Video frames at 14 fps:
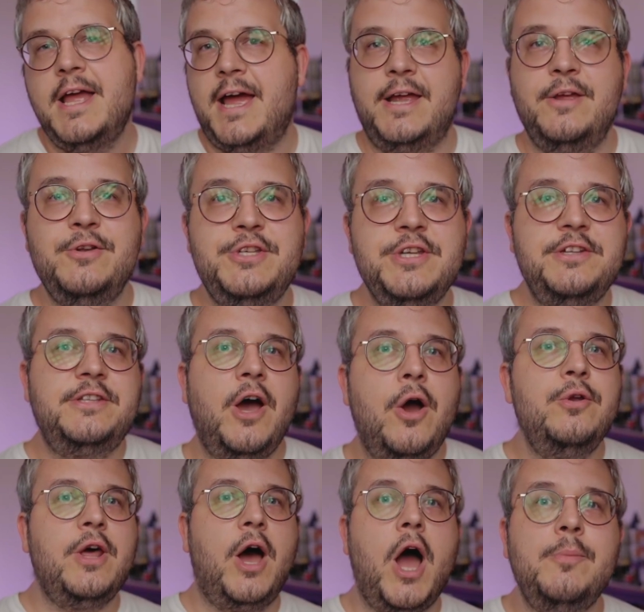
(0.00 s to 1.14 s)
and you just
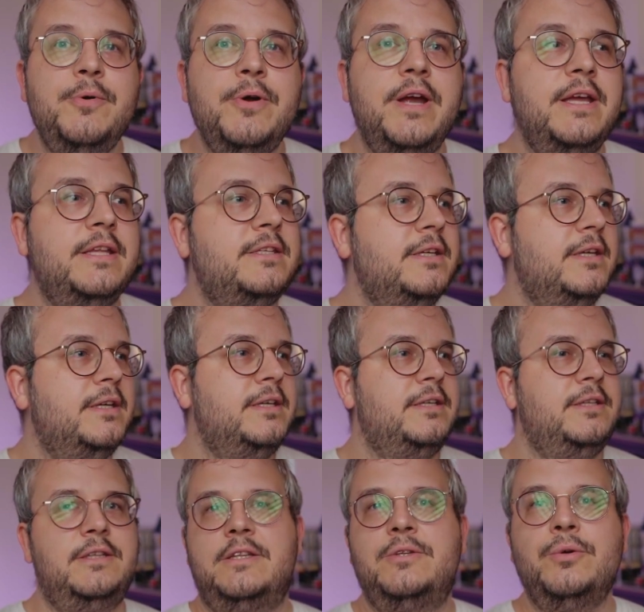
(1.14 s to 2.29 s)
don't upgrade
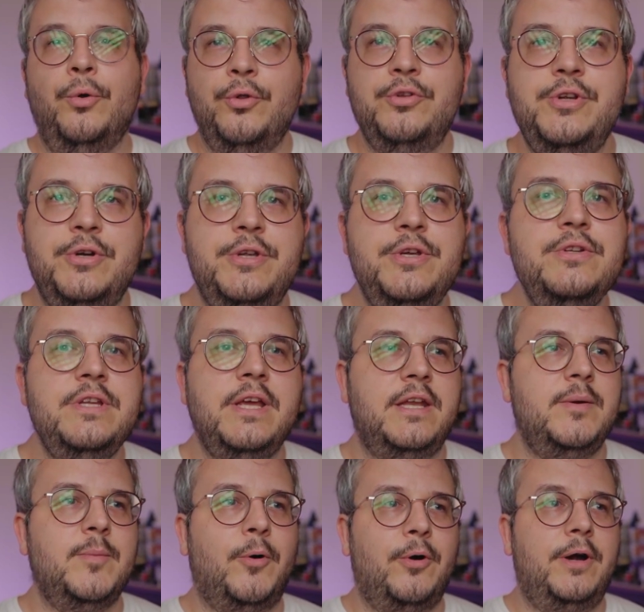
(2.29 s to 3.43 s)
the tools you're using
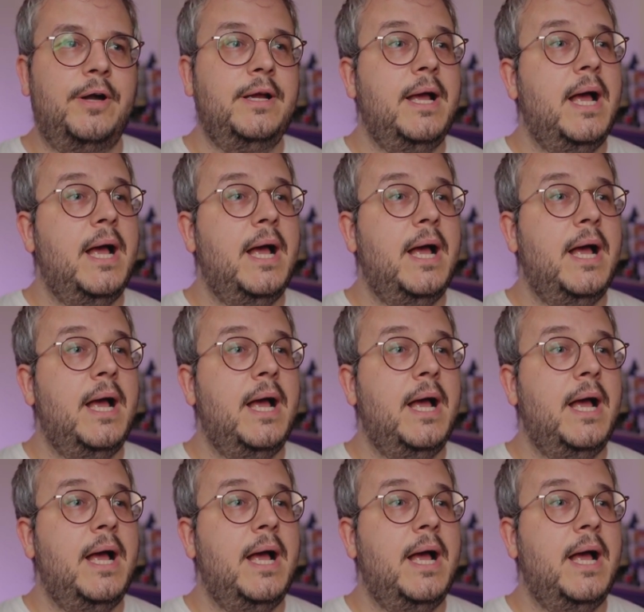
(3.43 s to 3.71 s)
anymore.